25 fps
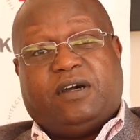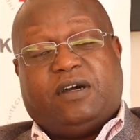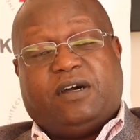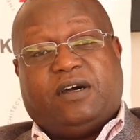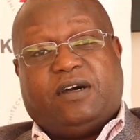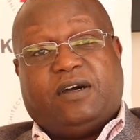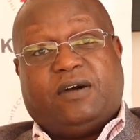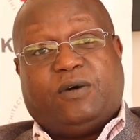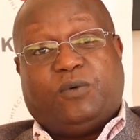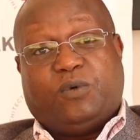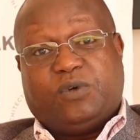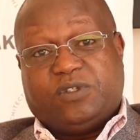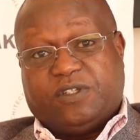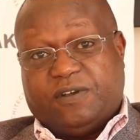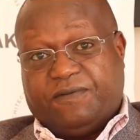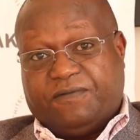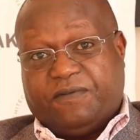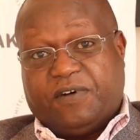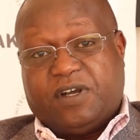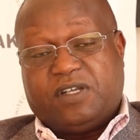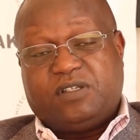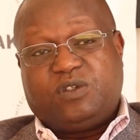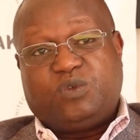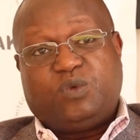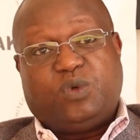was the
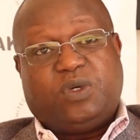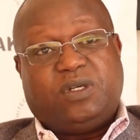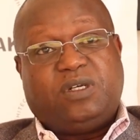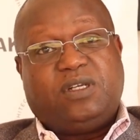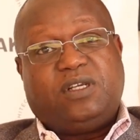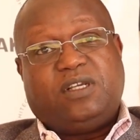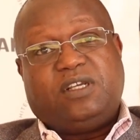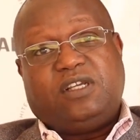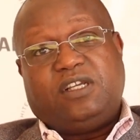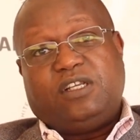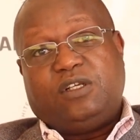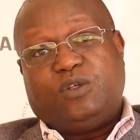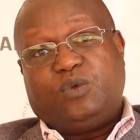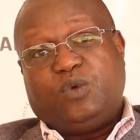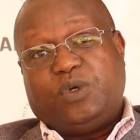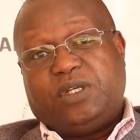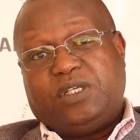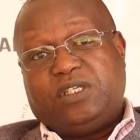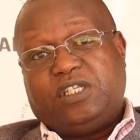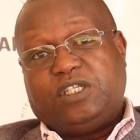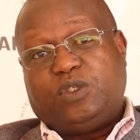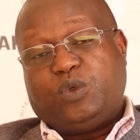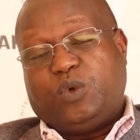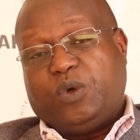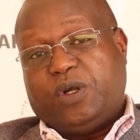first one in
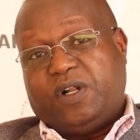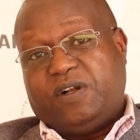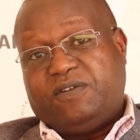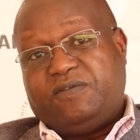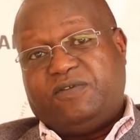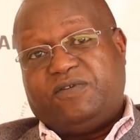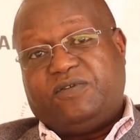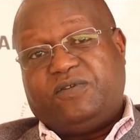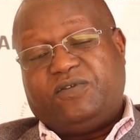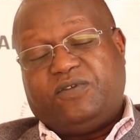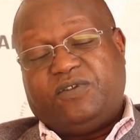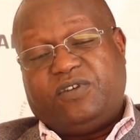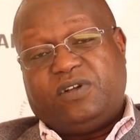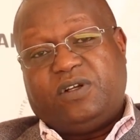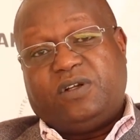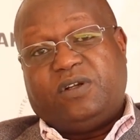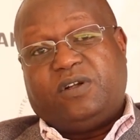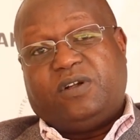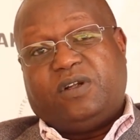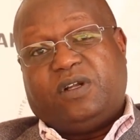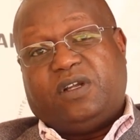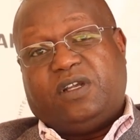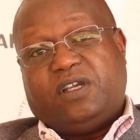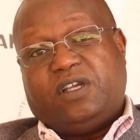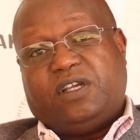2012.
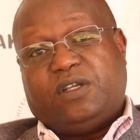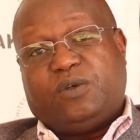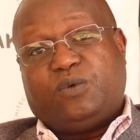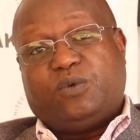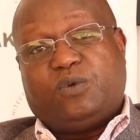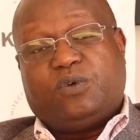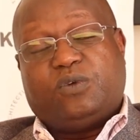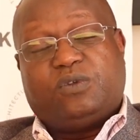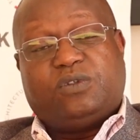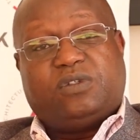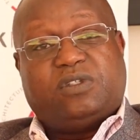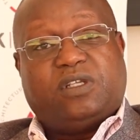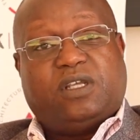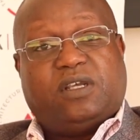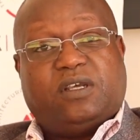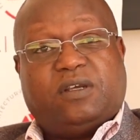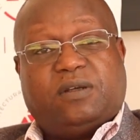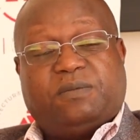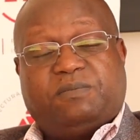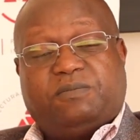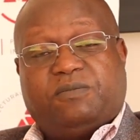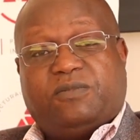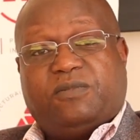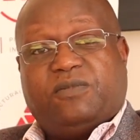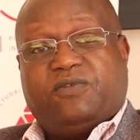It was
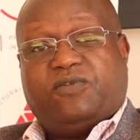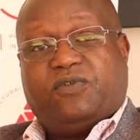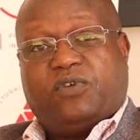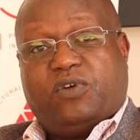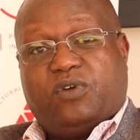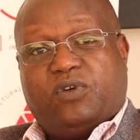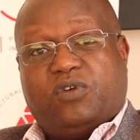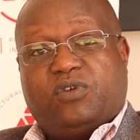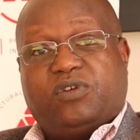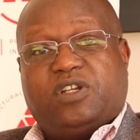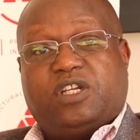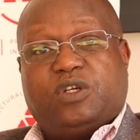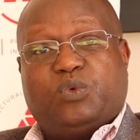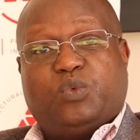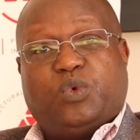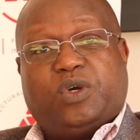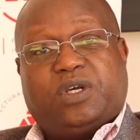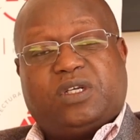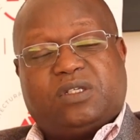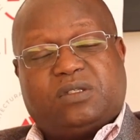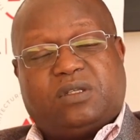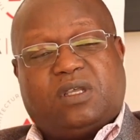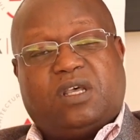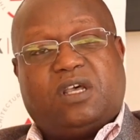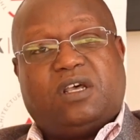followed in quick
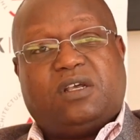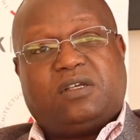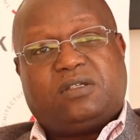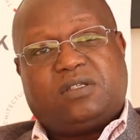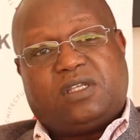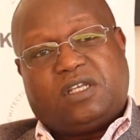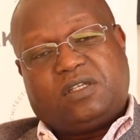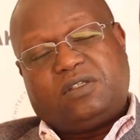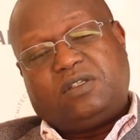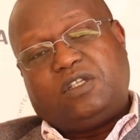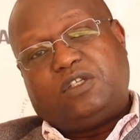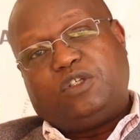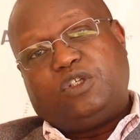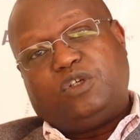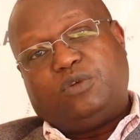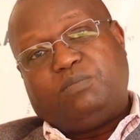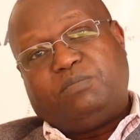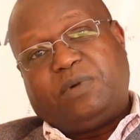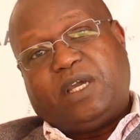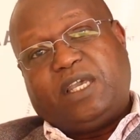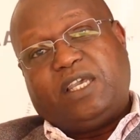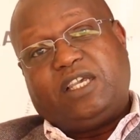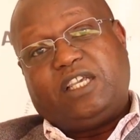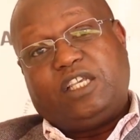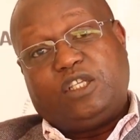succession
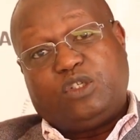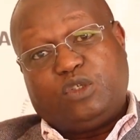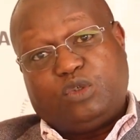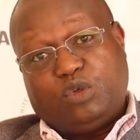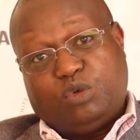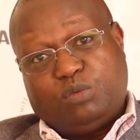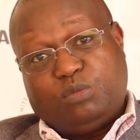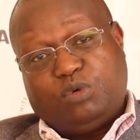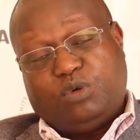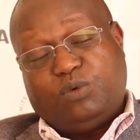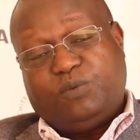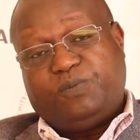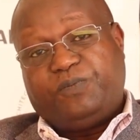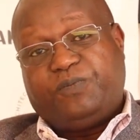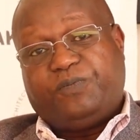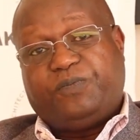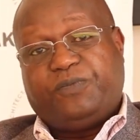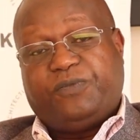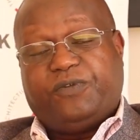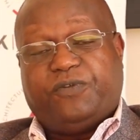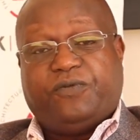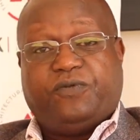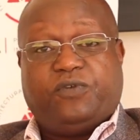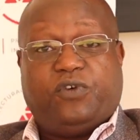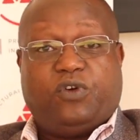by Kisumu,
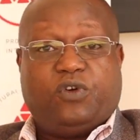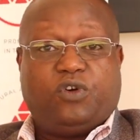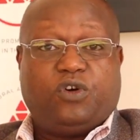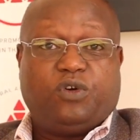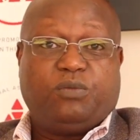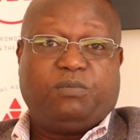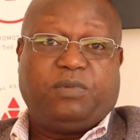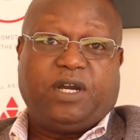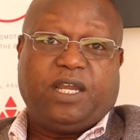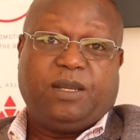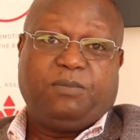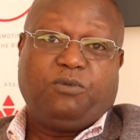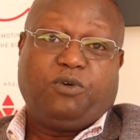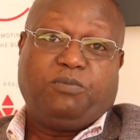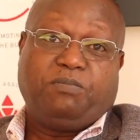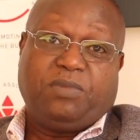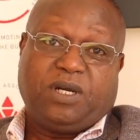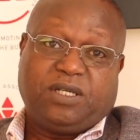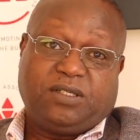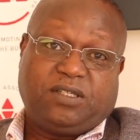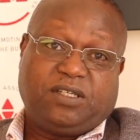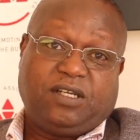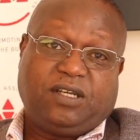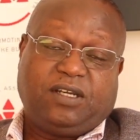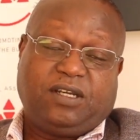followed by
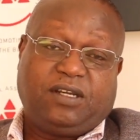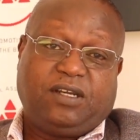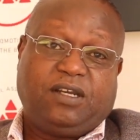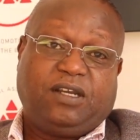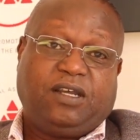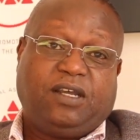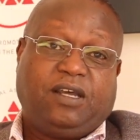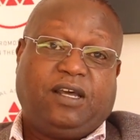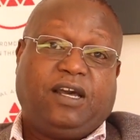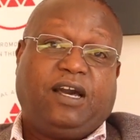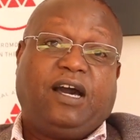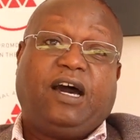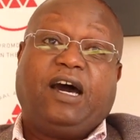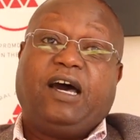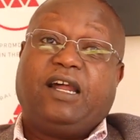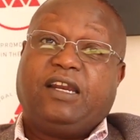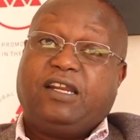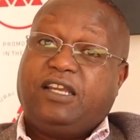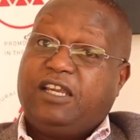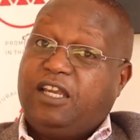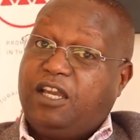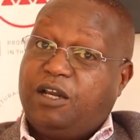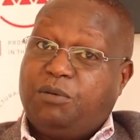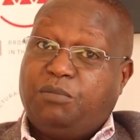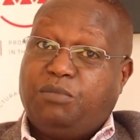Mombasa and
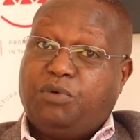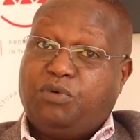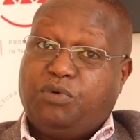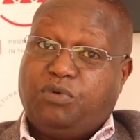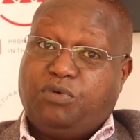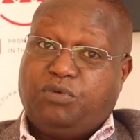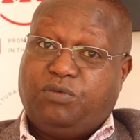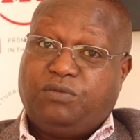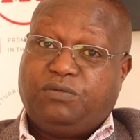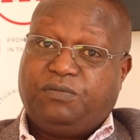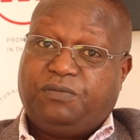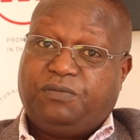Kiambu.